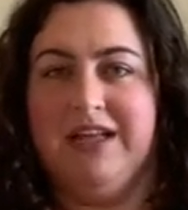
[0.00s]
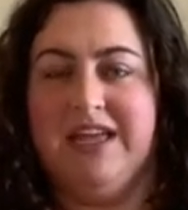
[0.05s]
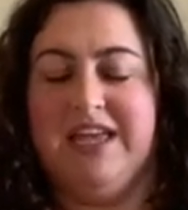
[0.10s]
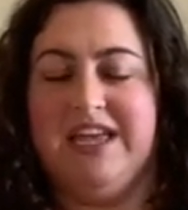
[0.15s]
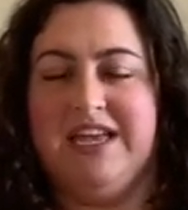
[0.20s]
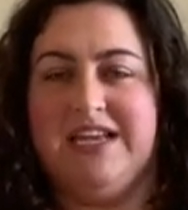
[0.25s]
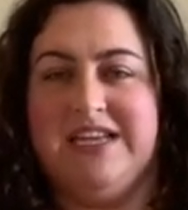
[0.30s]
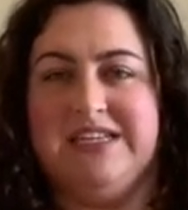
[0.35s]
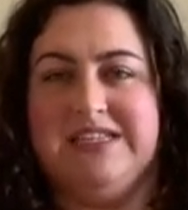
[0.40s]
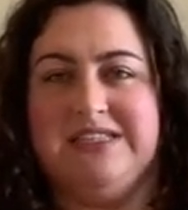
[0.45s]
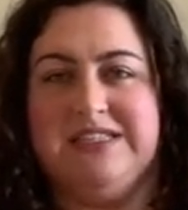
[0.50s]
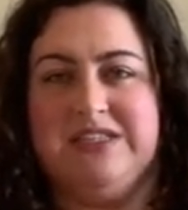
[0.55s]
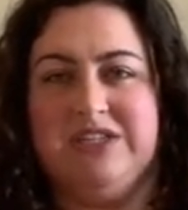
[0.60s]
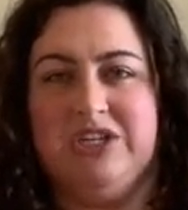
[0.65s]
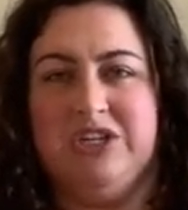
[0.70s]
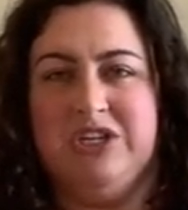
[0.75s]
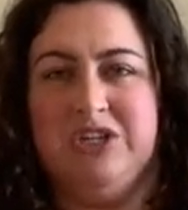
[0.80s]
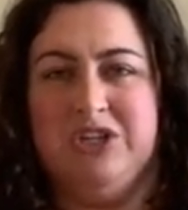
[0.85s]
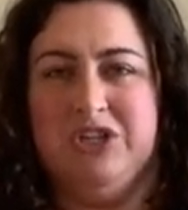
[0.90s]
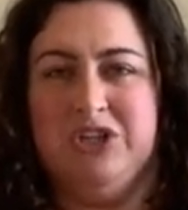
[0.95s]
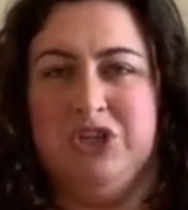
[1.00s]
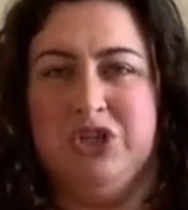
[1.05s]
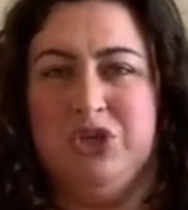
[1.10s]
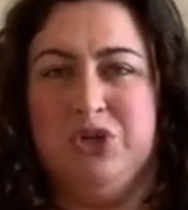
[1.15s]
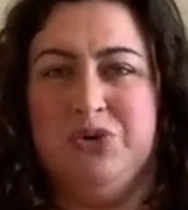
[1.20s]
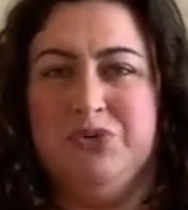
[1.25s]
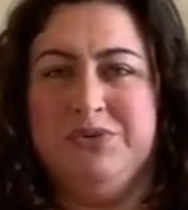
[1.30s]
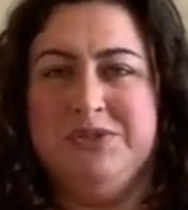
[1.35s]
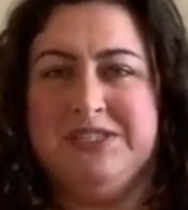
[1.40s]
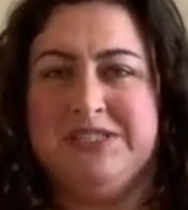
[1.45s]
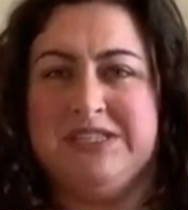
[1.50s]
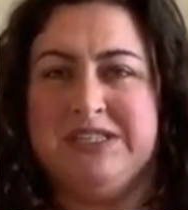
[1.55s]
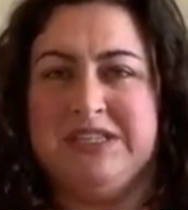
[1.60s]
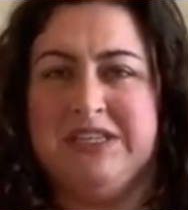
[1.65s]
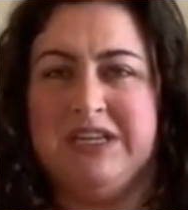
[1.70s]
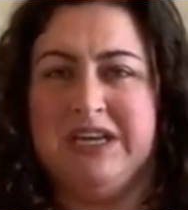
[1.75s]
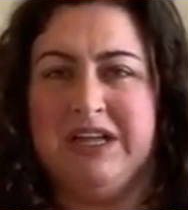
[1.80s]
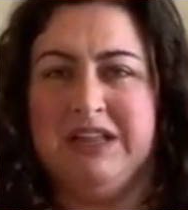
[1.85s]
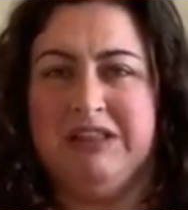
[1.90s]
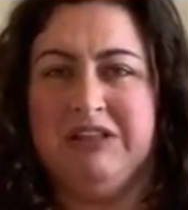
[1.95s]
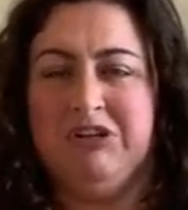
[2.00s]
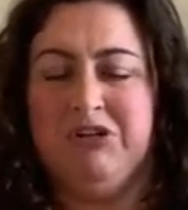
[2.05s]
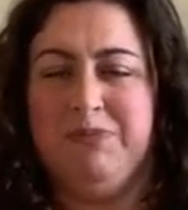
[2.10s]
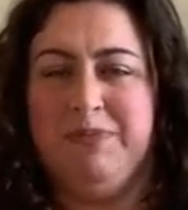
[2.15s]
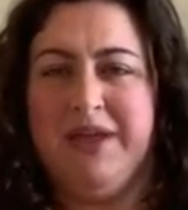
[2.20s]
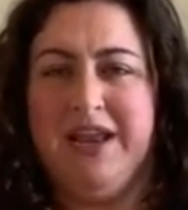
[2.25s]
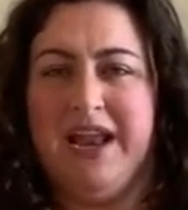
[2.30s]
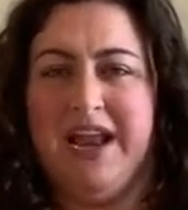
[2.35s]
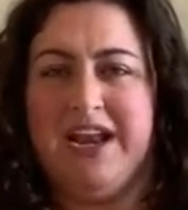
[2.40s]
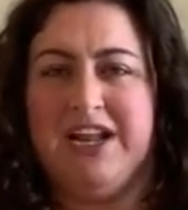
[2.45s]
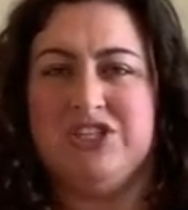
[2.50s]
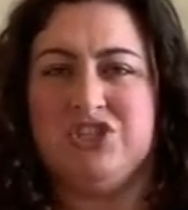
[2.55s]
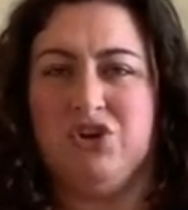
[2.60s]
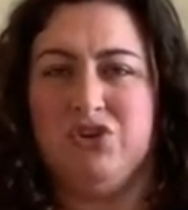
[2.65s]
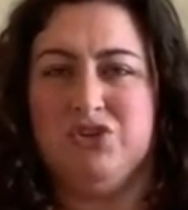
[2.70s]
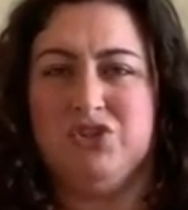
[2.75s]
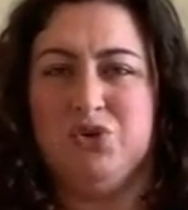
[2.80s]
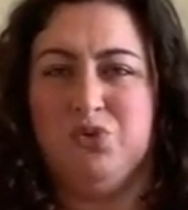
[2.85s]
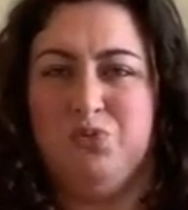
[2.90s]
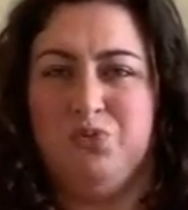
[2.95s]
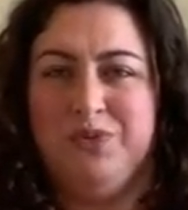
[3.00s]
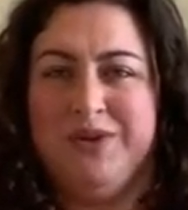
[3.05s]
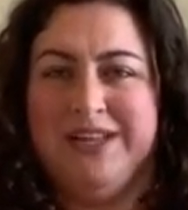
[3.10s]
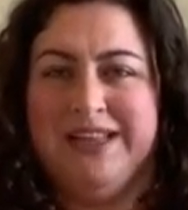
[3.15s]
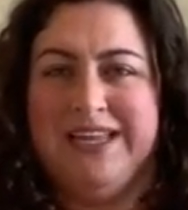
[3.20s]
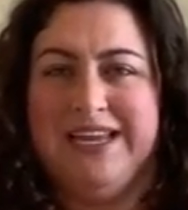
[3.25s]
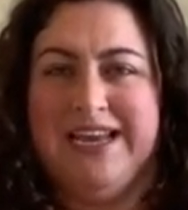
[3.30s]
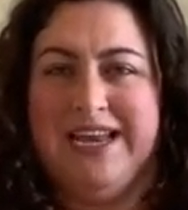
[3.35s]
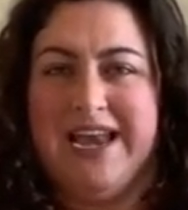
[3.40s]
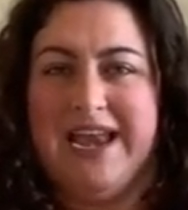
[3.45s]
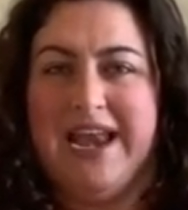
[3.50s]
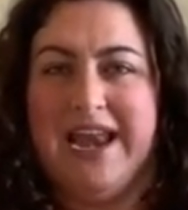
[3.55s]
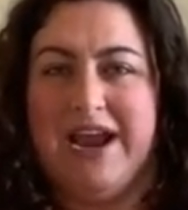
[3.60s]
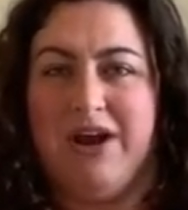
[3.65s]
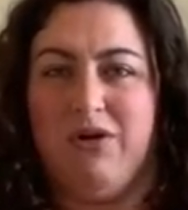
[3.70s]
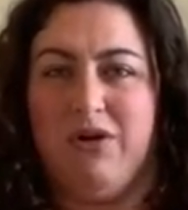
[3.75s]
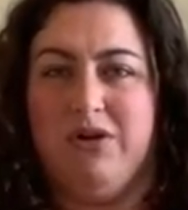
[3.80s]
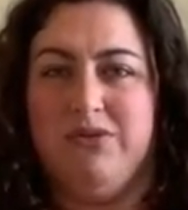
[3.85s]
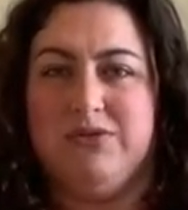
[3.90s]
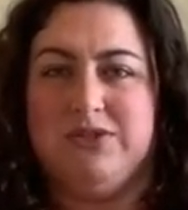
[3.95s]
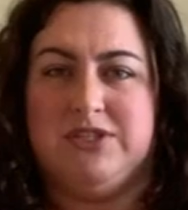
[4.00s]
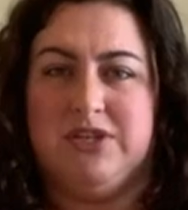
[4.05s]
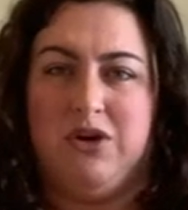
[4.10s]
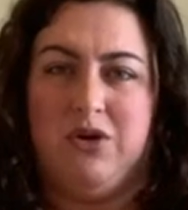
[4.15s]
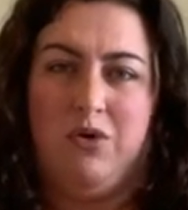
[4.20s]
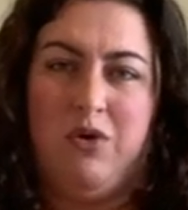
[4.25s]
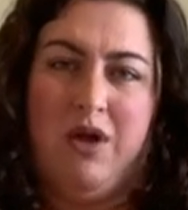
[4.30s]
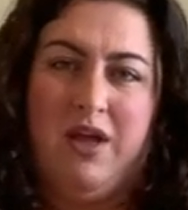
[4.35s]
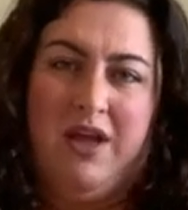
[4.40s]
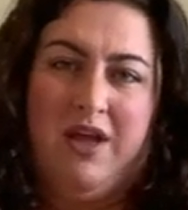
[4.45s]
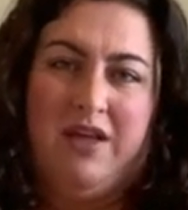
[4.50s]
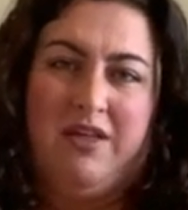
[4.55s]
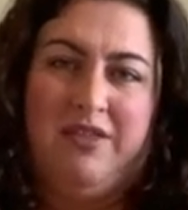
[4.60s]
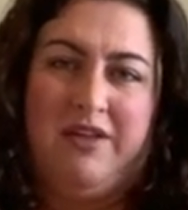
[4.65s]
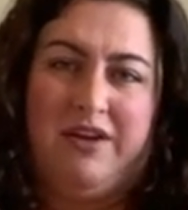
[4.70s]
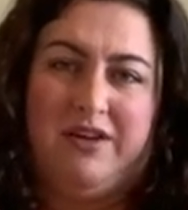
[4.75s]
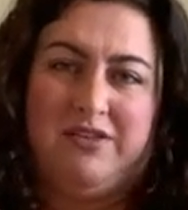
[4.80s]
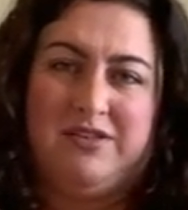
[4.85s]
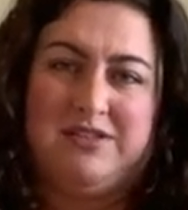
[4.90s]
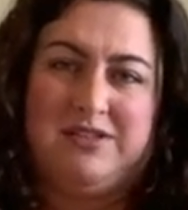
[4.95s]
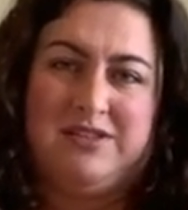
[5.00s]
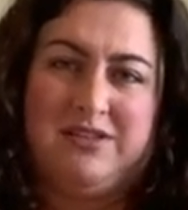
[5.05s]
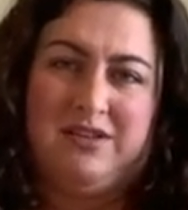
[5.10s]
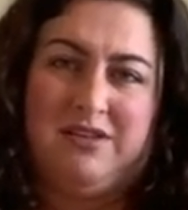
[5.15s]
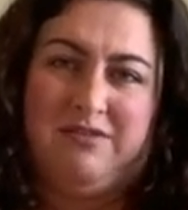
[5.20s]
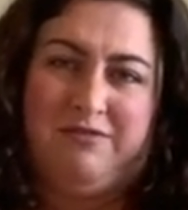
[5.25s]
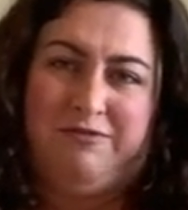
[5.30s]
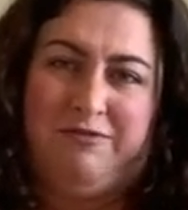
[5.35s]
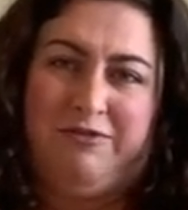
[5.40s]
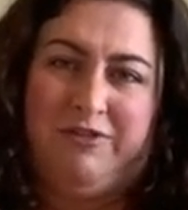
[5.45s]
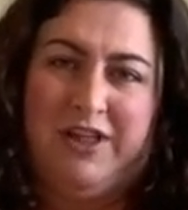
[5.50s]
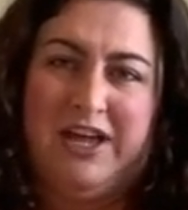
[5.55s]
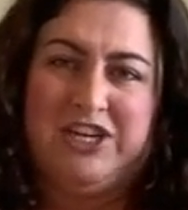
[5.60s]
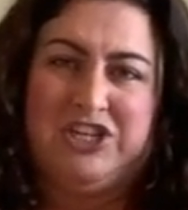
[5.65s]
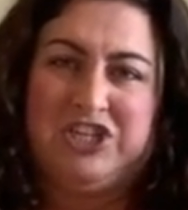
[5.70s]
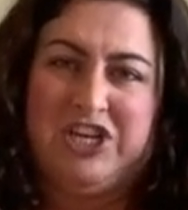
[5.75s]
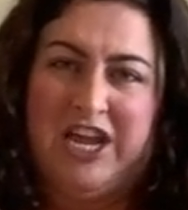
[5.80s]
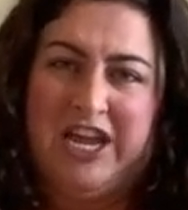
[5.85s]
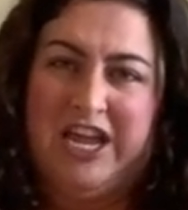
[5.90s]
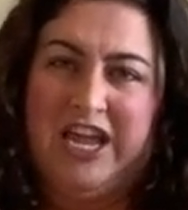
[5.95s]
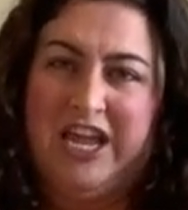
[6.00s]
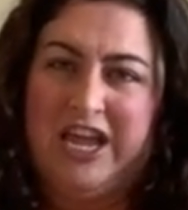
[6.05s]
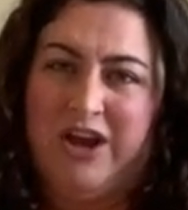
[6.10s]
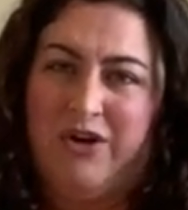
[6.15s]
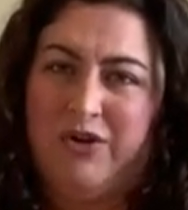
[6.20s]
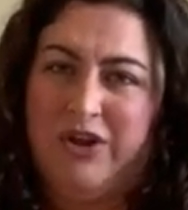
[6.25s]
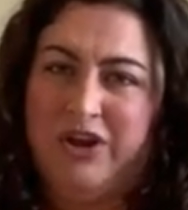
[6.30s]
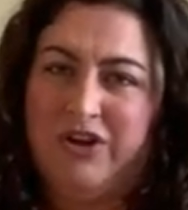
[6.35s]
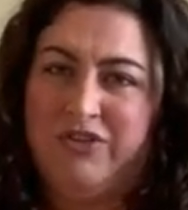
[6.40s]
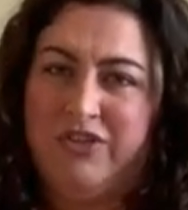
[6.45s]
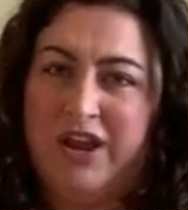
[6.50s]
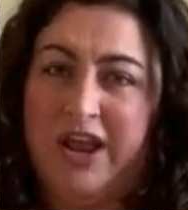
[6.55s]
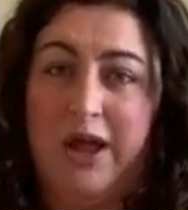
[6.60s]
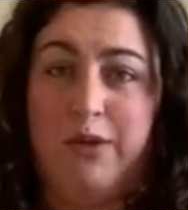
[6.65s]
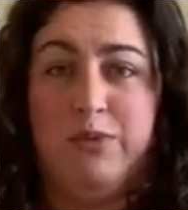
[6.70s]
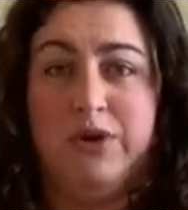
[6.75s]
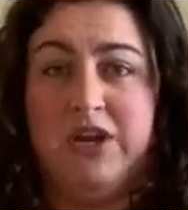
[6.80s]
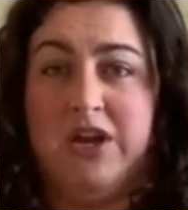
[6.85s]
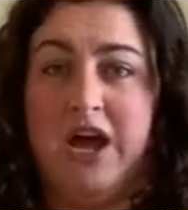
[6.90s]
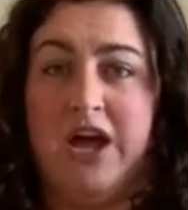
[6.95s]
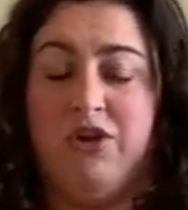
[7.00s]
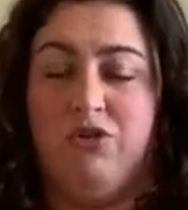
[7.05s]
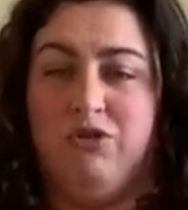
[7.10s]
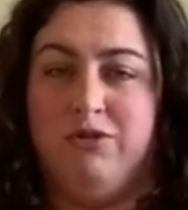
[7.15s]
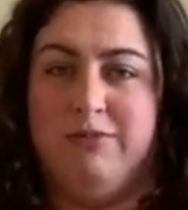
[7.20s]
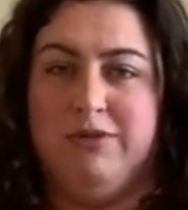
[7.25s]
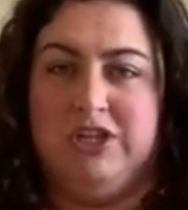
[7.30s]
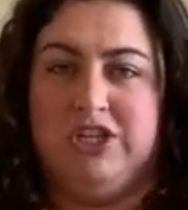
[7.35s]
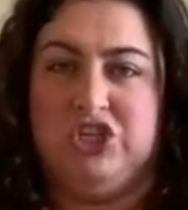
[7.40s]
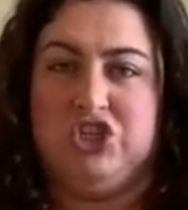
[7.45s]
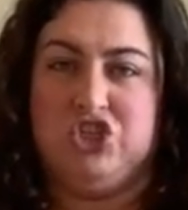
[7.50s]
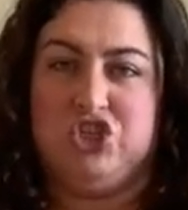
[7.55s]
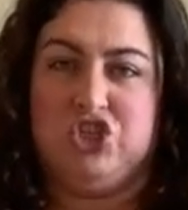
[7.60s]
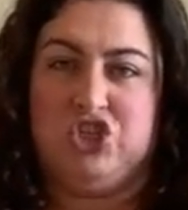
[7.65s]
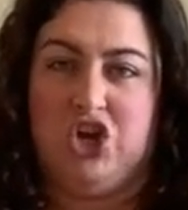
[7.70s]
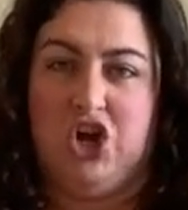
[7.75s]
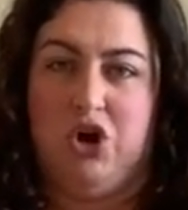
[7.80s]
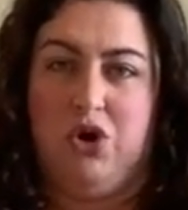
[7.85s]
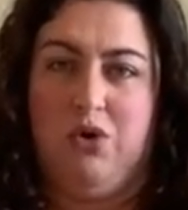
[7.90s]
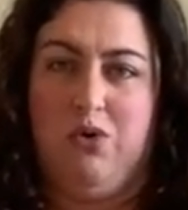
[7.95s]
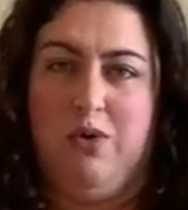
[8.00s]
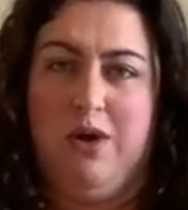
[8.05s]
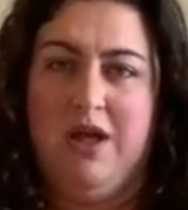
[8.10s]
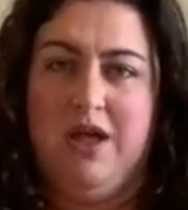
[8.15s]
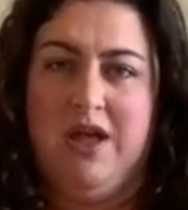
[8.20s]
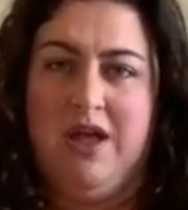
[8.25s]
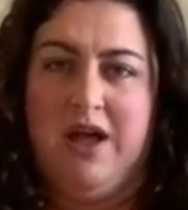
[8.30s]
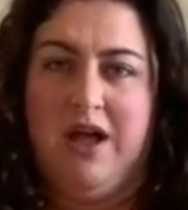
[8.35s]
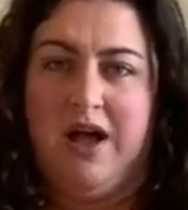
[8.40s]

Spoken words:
is loose a little bit, and it's also really narrow. So there's flesh hanging out here that I would not normally show.